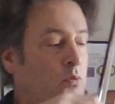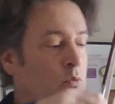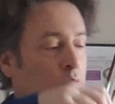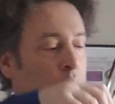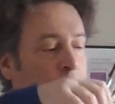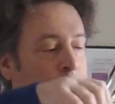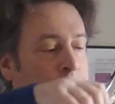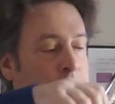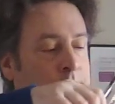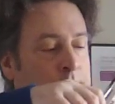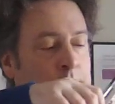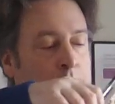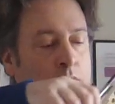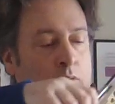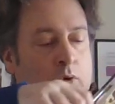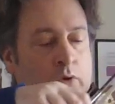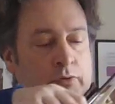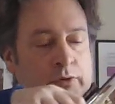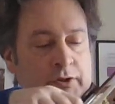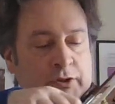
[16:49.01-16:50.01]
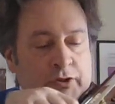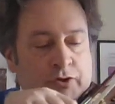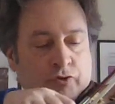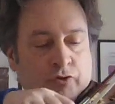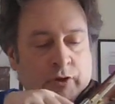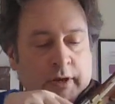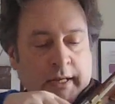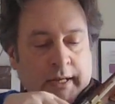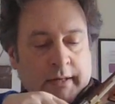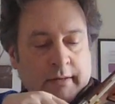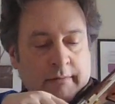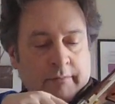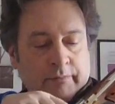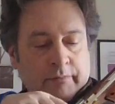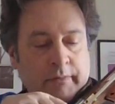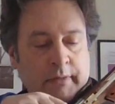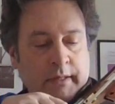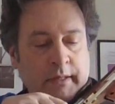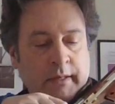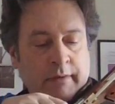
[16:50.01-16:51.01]
With the bow on the string,
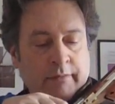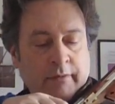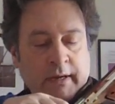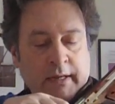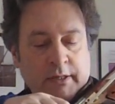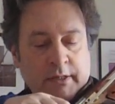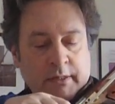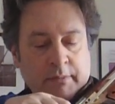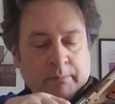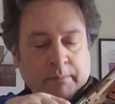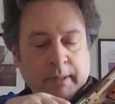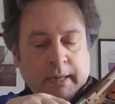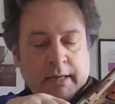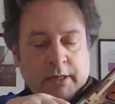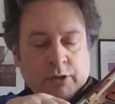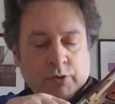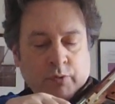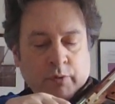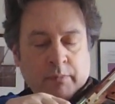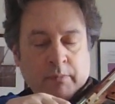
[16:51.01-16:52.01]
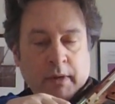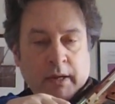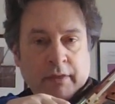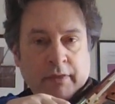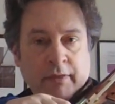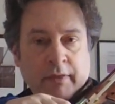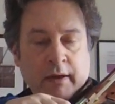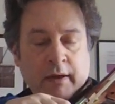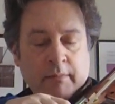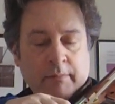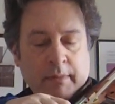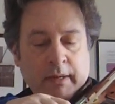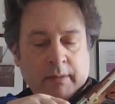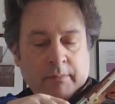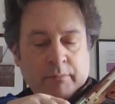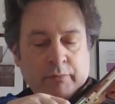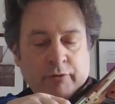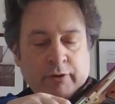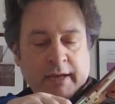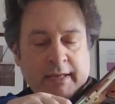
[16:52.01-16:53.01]
if I just pinch with my thumb
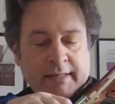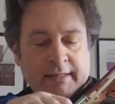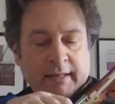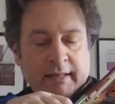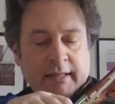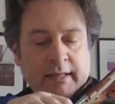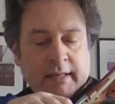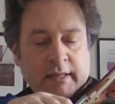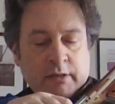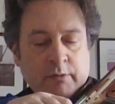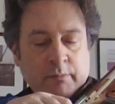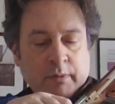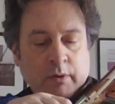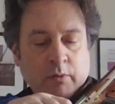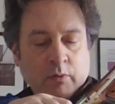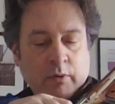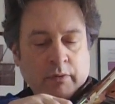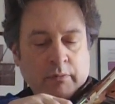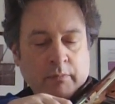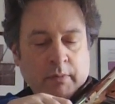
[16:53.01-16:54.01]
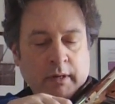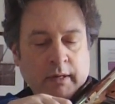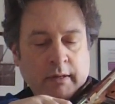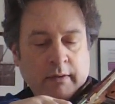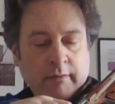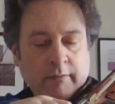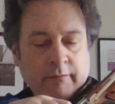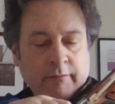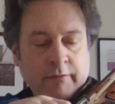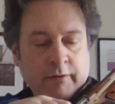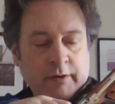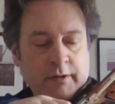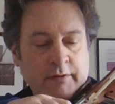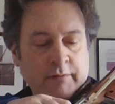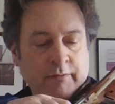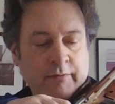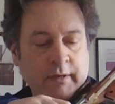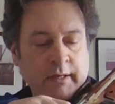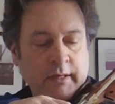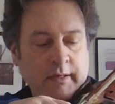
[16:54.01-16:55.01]
and press a little bit with my first
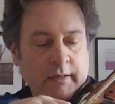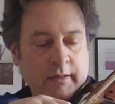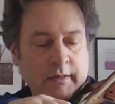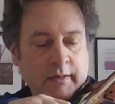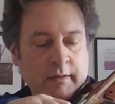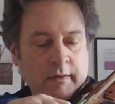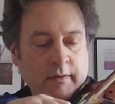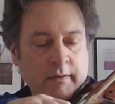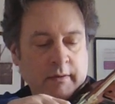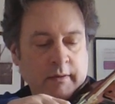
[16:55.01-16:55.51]
finger,